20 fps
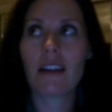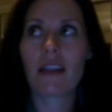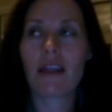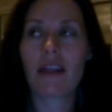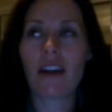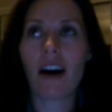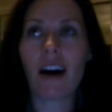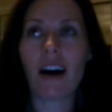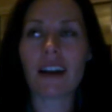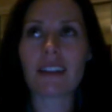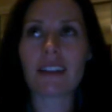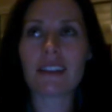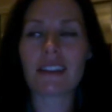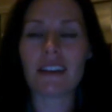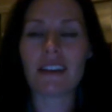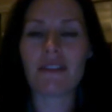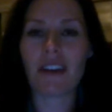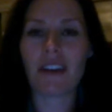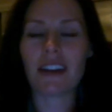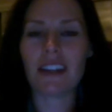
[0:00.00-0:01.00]
thoughts
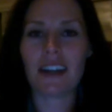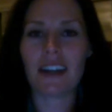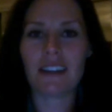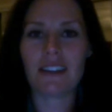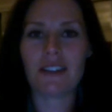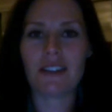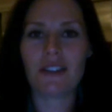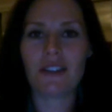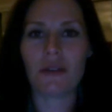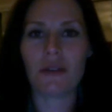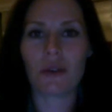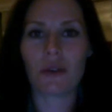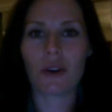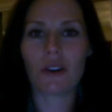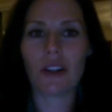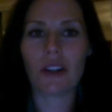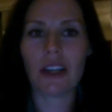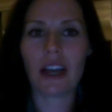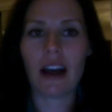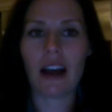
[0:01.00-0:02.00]
if I tested too
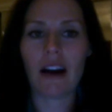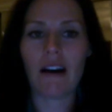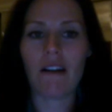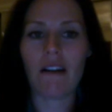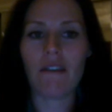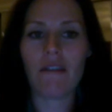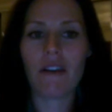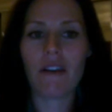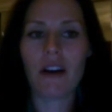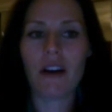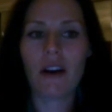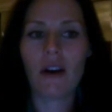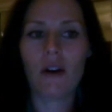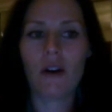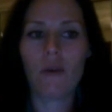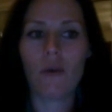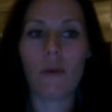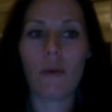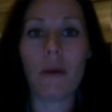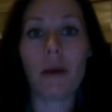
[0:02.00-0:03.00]
early of,
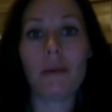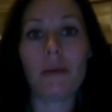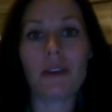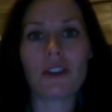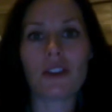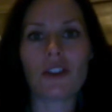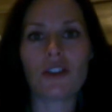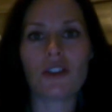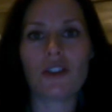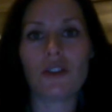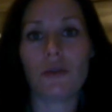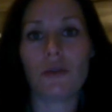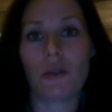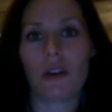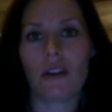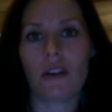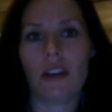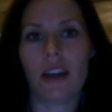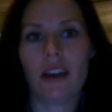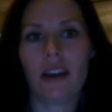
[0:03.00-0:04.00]
well, maybe it's just too
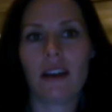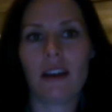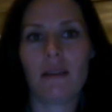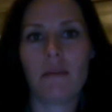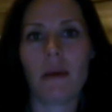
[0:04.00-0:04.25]
early.